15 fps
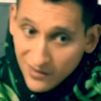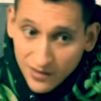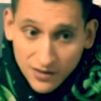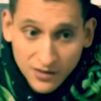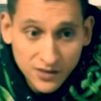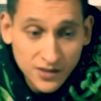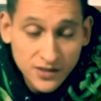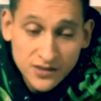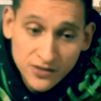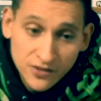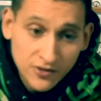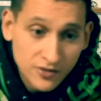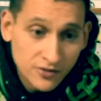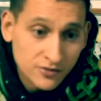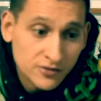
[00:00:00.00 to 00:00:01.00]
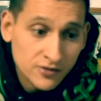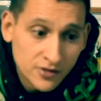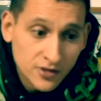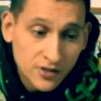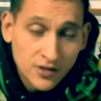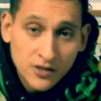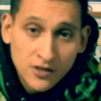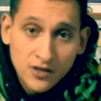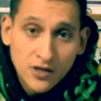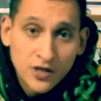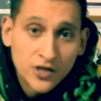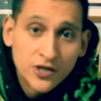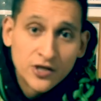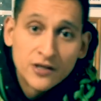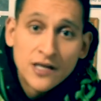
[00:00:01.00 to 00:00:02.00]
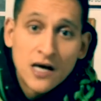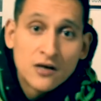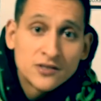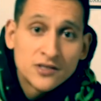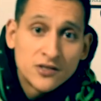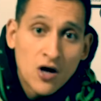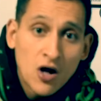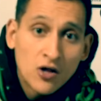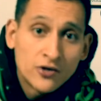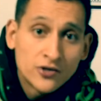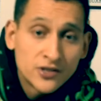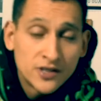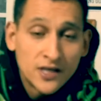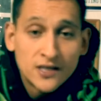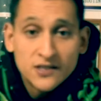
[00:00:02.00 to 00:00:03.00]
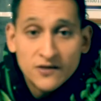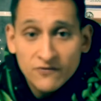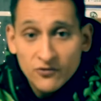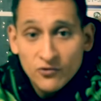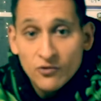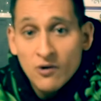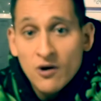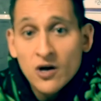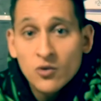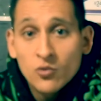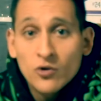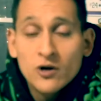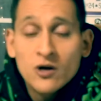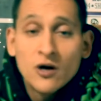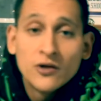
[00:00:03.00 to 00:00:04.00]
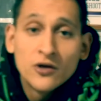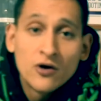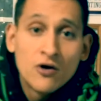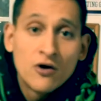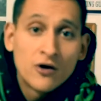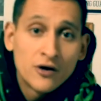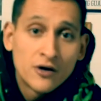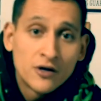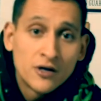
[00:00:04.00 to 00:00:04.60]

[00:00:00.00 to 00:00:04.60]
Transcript: at least, you know, a good thousand dollars, and that's if you know how to work on the car.